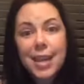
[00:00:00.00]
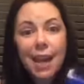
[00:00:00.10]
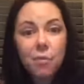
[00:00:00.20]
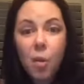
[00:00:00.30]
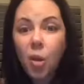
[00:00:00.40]
I
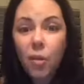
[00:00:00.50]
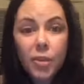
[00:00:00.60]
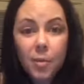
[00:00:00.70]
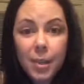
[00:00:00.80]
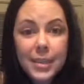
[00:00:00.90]
have them all over
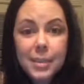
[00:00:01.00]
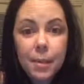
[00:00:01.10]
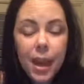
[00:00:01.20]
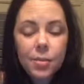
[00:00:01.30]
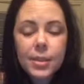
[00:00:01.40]
the place in
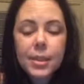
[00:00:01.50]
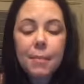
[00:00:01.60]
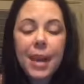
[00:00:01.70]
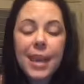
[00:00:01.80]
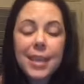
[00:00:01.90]
my house, and
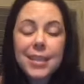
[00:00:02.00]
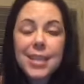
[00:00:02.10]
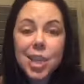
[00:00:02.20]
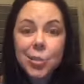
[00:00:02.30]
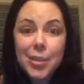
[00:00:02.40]
my kids
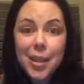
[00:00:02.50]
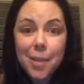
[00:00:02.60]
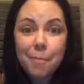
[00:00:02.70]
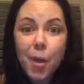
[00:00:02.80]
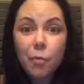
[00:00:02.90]
use
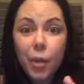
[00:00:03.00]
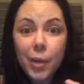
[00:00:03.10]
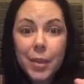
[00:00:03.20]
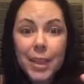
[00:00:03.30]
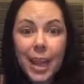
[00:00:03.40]
them
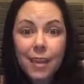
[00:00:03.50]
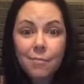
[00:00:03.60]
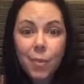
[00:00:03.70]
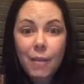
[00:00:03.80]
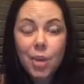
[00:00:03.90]
frequently.
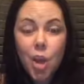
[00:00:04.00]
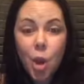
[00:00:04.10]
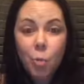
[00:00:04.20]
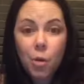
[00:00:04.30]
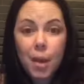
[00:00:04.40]
We have a
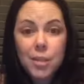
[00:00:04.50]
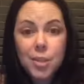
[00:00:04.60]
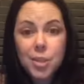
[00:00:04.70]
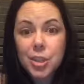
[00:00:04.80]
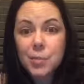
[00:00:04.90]
No More
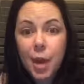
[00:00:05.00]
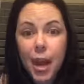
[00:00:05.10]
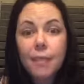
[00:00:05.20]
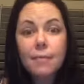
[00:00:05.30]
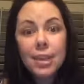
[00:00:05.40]
Monster
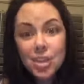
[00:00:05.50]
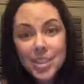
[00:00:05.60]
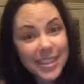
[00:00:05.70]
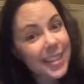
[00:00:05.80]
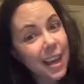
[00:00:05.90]
spray. That's
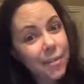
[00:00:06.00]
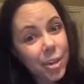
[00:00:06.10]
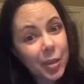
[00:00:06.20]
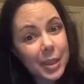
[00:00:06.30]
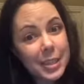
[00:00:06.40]
just the
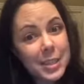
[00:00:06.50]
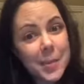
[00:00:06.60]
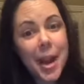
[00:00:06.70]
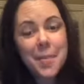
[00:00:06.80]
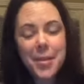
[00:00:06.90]
lavender linen
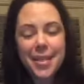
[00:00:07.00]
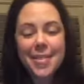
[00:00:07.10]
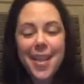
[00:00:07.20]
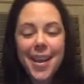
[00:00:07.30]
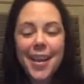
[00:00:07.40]
spray, but they
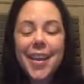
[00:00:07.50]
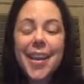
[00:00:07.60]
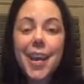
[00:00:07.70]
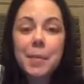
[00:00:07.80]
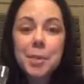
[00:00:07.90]
think
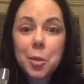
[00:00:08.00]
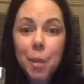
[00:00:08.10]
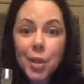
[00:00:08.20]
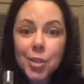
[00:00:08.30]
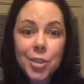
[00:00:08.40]
keeps our
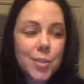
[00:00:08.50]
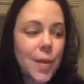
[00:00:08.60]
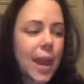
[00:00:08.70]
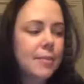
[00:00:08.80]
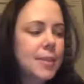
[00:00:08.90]
monsters
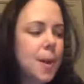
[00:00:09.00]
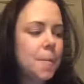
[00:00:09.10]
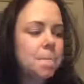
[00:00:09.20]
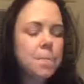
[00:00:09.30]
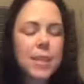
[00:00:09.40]
away, so
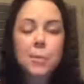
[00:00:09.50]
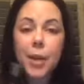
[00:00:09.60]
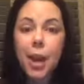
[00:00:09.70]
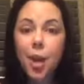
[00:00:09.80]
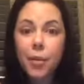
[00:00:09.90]
they
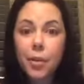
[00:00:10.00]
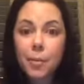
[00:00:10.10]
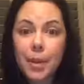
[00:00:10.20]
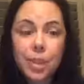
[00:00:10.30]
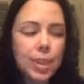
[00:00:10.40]
spray it all over their
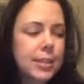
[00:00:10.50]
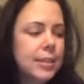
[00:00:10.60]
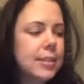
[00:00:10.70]
bed sheets.